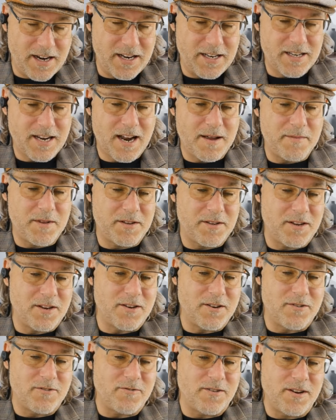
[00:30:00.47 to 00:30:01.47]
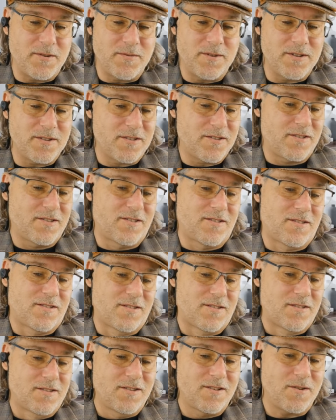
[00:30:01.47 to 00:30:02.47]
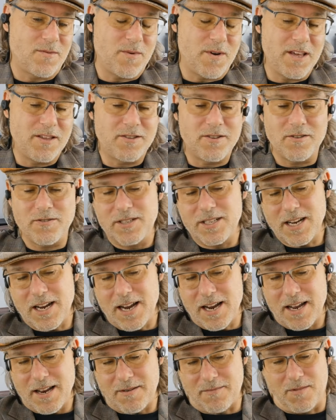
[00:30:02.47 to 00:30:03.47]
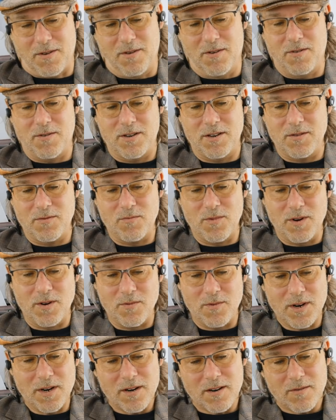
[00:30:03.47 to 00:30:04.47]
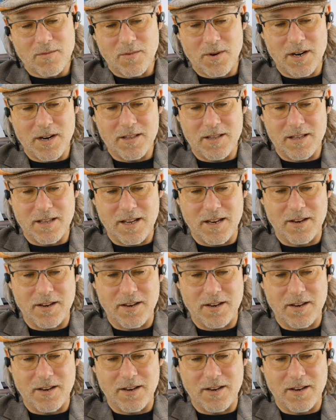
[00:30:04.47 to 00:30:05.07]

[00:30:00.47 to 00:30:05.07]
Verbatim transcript: any time that the degree was a waste of your time, or did, what what what is it